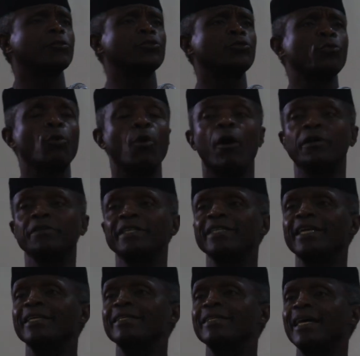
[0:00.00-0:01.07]

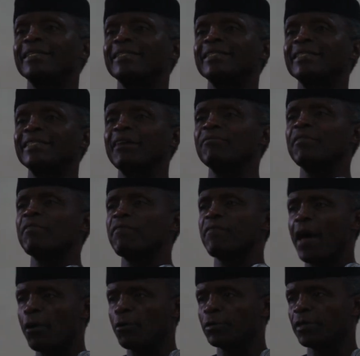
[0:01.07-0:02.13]

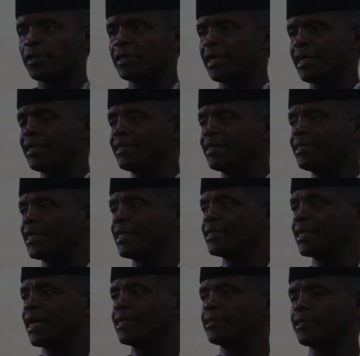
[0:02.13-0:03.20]
297,000 indigent
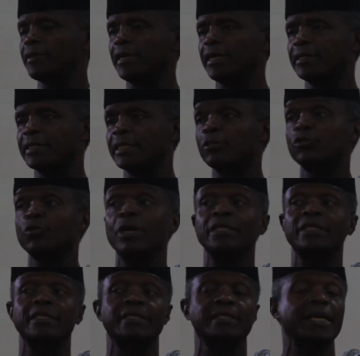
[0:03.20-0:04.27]
Nigerians in
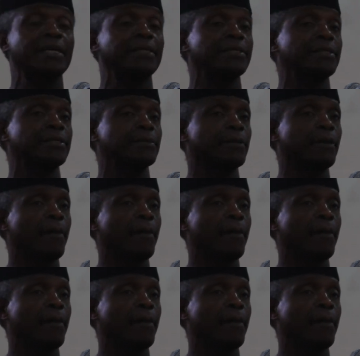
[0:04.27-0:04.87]
20 states